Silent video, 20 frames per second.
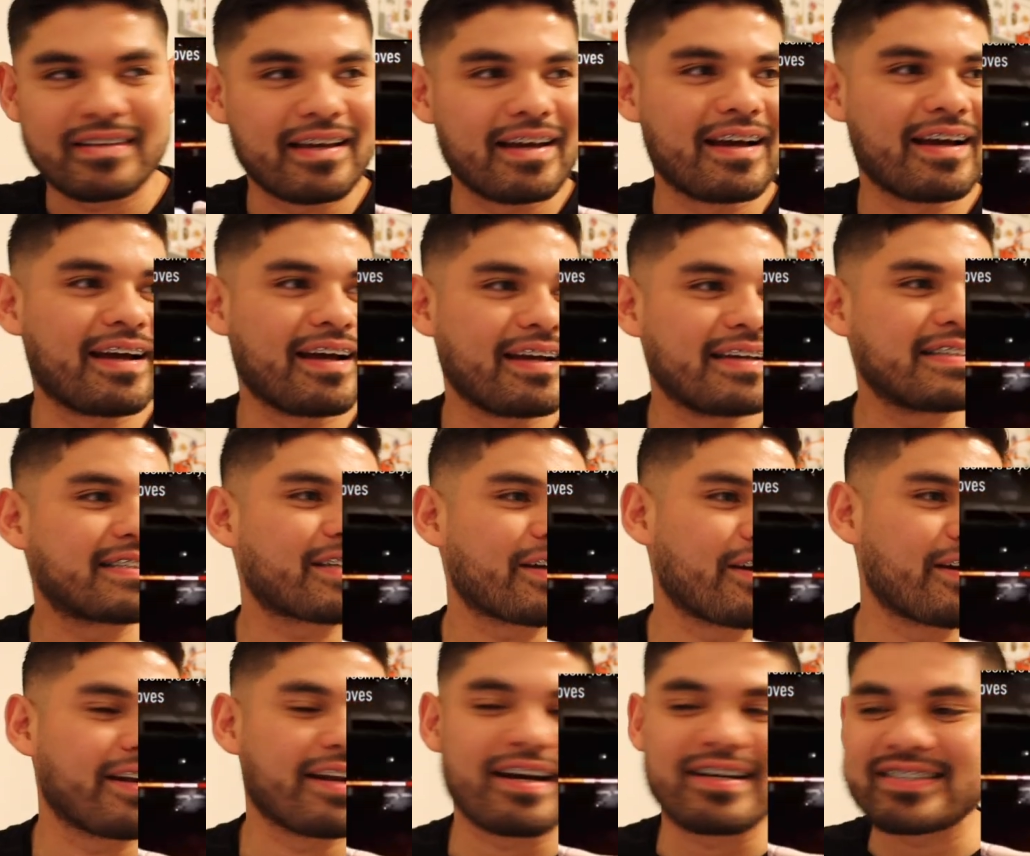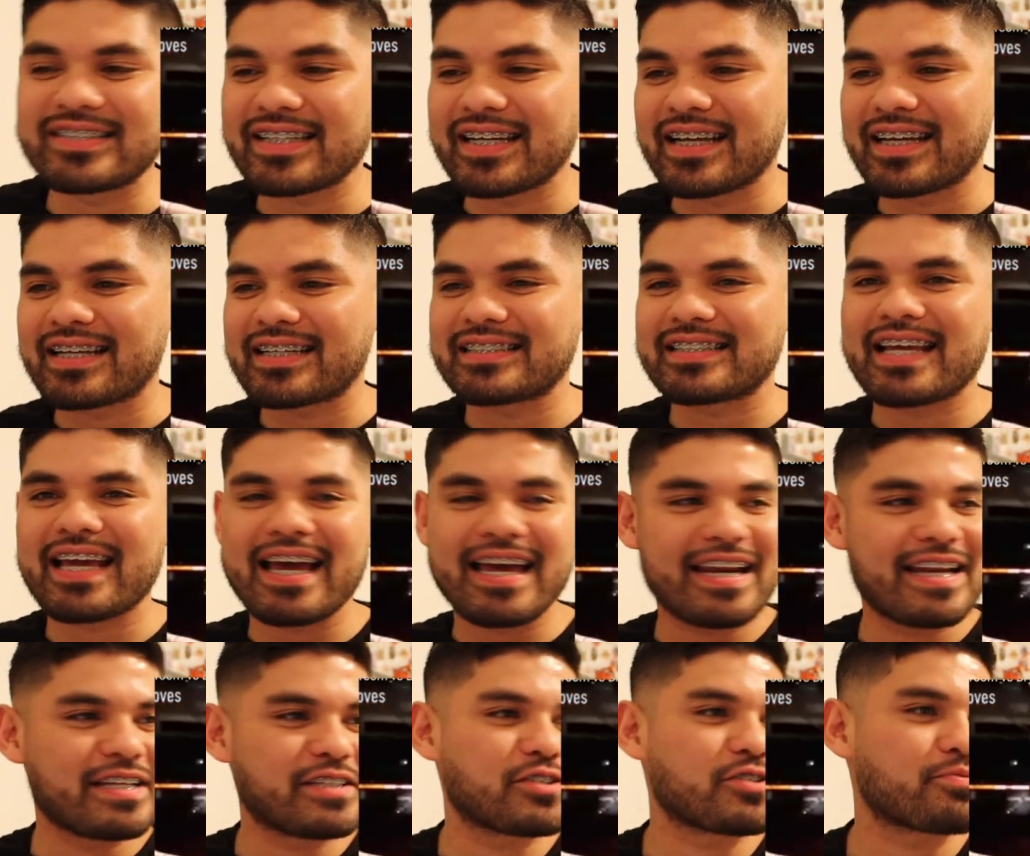Yeah, he's calling out Jake because they
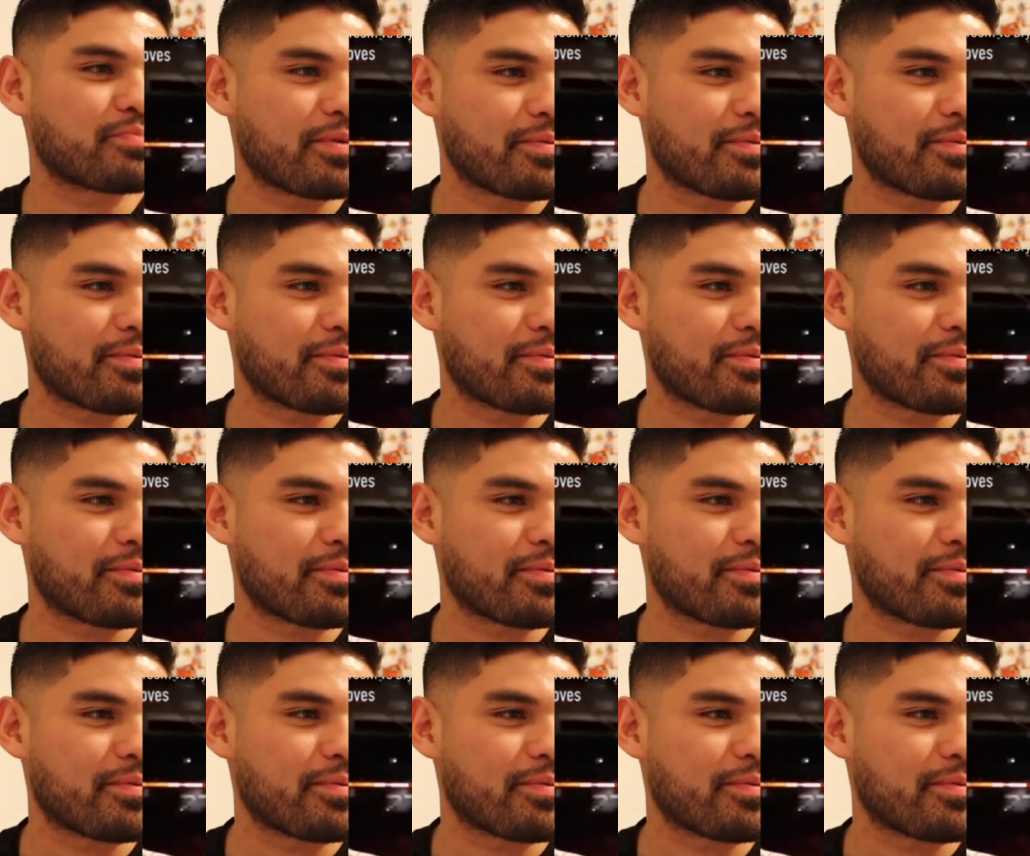had issues.